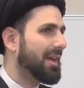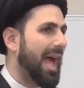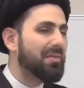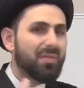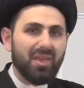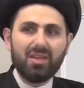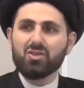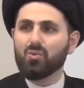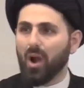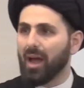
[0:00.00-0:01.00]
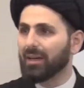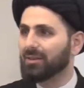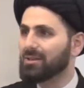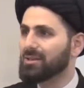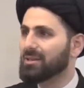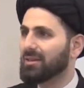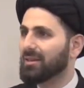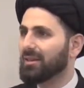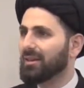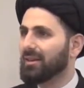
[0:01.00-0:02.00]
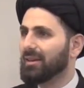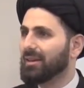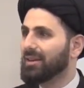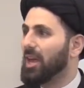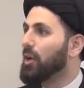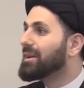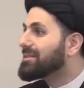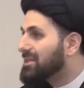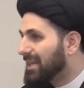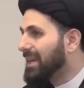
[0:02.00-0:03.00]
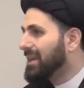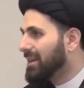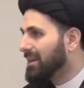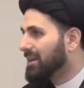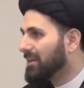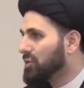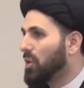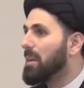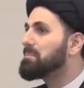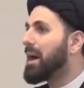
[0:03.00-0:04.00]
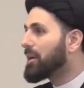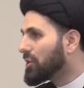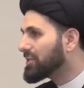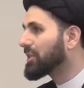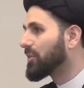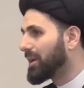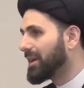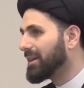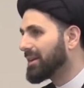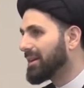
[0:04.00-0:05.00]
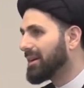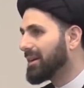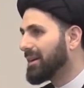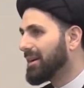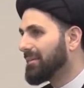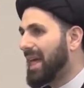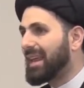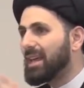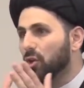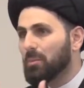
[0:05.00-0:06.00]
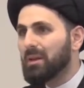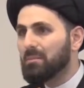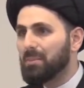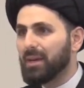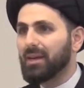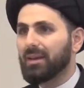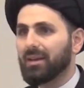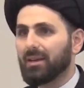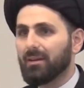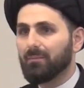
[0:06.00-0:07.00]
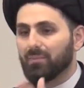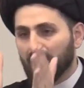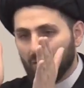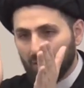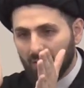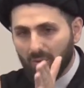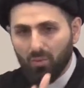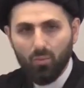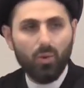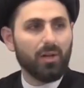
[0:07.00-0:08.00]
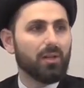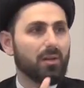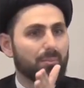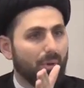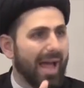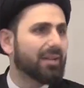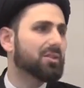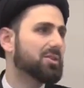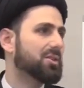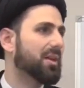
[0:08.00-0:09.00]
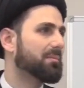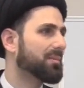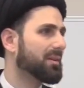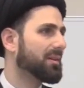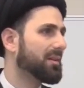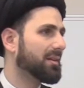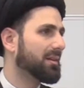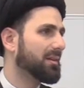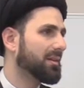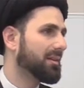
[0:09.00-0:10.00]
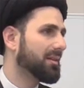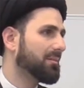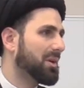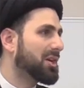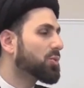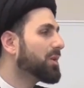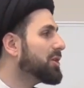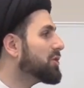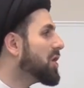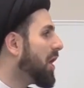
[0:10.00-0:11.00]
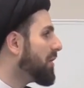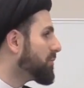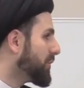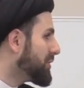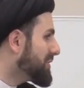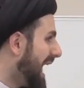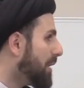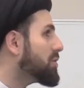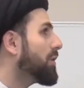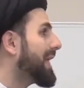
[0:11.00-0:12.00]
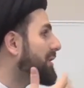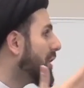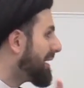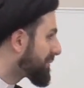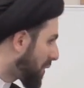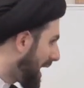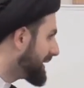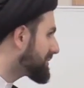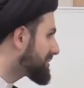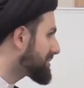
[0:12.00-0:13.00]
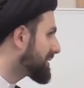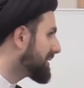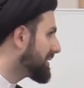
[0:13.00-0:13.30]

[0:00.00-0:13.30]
And these rights guarantee to a better degree that a human being will practice them. Because when you know, when you now know that you have rights,